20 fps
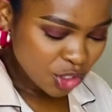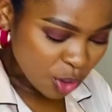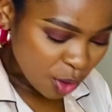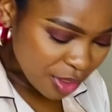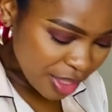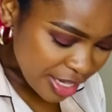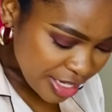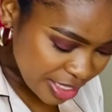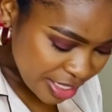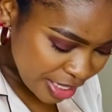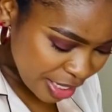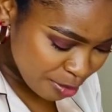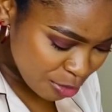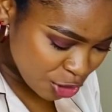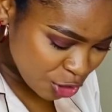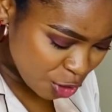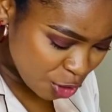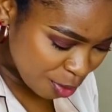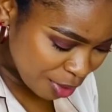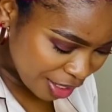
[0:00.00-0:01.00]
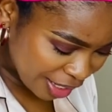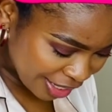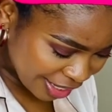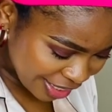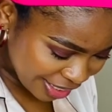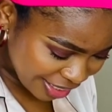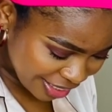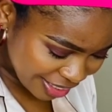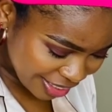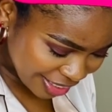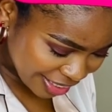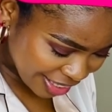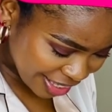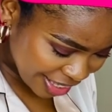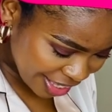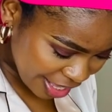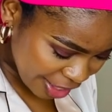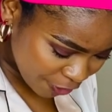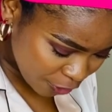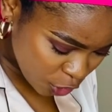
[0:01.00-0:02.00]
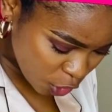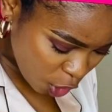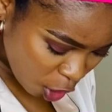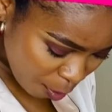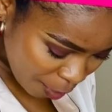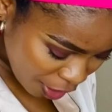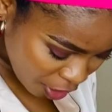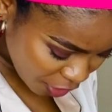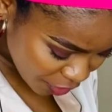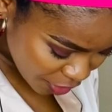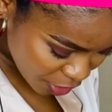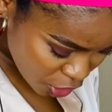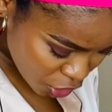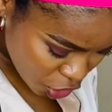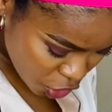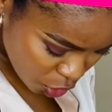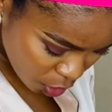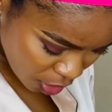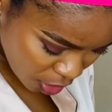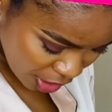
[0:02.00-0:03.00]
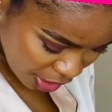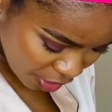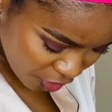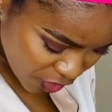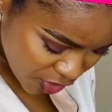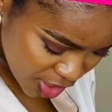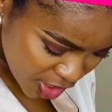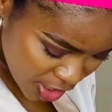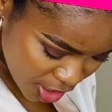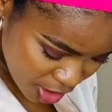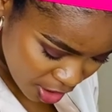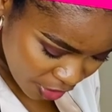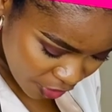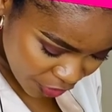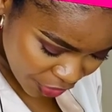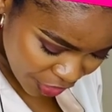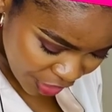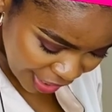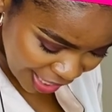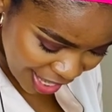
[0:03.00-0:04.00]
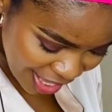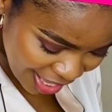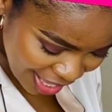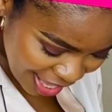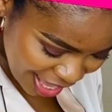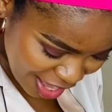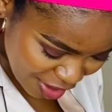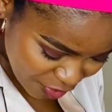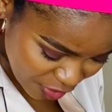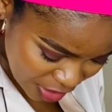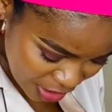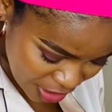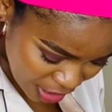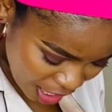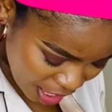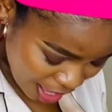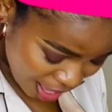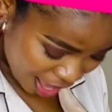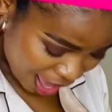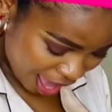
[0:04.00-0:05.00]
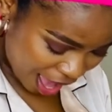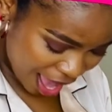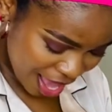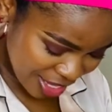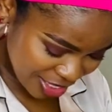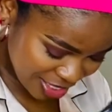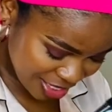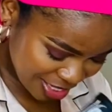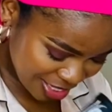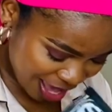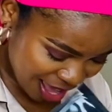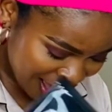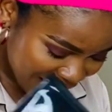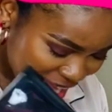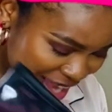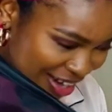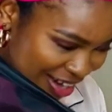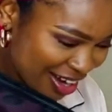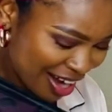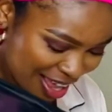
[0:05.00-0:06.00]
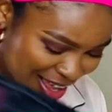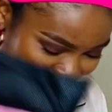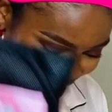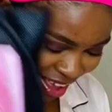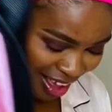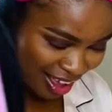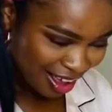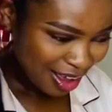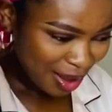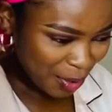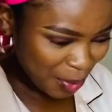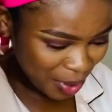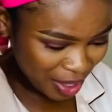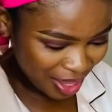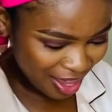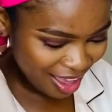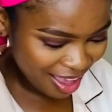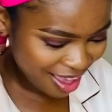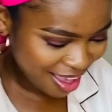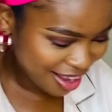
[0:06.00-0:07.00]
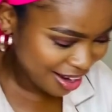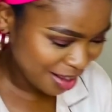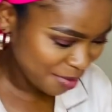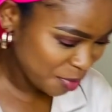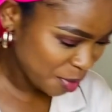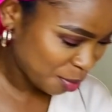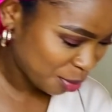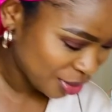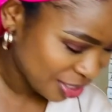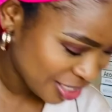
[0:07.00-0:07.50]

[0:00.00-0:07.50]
there seems to be like a little gift. my god, there's two gifts. Three gifts. Hi, son. Okay, let me put